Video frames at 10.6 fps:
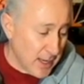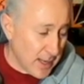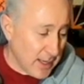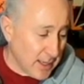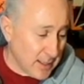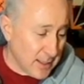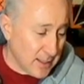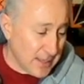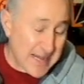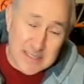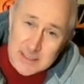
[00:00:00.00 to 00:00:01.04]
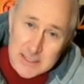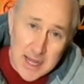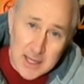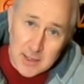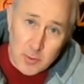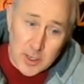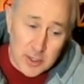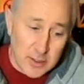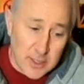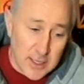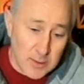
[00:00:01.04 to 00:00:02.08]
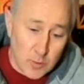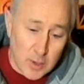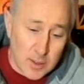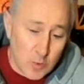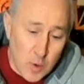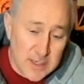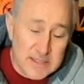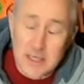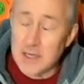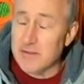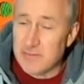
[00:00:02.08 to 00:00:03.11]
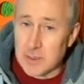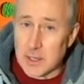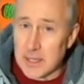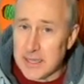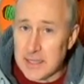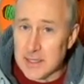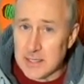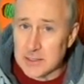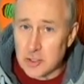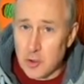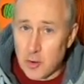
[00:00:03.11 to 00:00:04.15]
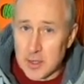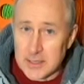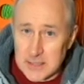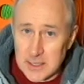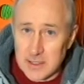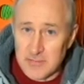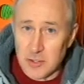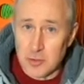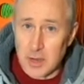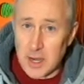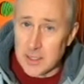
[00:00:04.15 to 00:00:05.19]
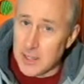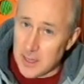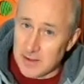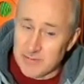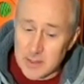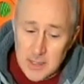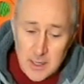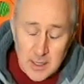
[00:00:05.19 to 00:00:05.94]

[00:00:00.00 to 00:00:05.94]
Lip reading: And that's exactly what you need. One 10-foot length is going to give you enough